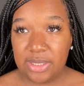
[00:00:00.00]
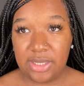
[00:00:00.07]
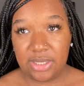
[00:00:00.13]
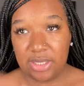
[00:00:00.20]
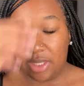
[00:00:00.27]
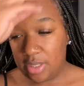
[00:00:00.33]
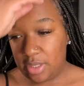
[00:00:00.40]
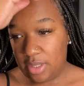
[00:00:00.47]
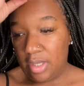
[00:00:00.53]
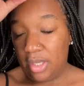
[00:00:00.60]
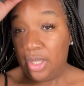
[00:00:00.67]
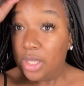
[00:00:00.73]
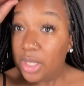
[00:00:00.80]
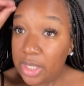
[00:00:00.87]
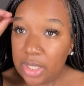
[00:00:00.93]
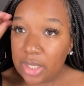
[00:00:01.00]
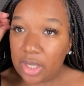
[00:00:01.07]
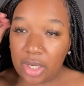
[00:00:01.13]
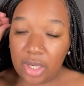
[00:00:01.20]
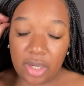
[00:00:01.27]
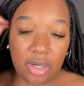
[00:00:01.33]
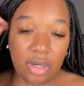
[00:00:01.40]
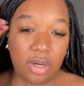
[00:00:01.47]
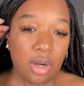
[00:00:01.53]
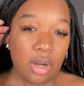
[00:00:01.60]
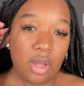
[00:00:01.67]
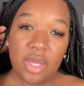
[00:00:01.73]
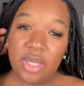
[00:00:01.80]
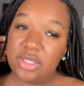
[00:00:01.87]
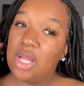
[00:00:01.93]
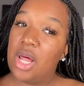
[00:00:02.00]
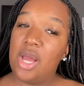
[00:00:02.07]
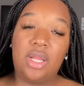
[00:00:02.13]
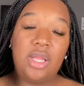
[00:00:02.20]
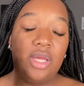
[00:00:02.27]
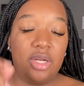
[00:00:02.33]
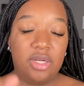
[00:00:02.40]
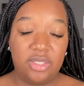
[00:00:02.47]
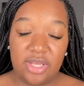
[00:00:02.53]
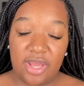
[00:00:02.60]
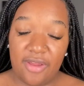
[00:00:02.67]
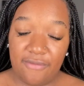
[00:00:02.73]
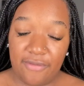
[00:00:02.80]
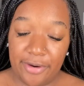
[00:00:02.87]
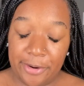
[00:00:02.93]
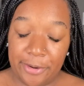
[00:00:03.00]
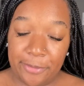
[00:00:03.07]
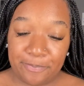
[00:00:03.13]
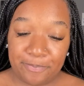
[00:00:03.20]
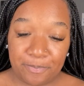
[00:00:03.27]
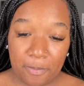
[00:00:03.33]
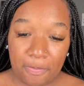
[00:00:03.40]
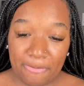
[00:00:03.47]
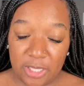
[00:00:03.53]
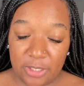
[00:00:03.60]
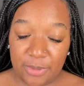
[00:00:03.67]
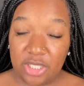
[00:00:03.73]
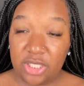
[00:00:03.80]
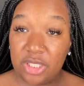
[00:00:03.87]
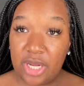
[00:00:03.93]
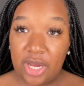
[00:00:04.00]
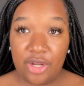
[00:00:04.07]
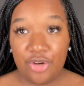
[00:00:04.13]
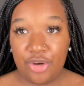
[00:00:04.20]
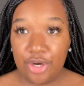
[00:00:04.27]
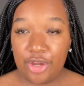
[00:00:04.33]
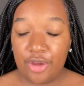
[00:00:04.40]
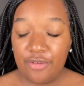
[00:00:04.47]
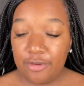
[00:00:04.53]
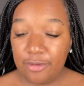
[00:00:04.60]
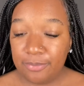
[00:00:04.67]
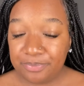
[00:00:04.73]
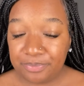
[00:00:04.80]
It's cleaner, it's a lot cleaner, safer, especially now during COVID.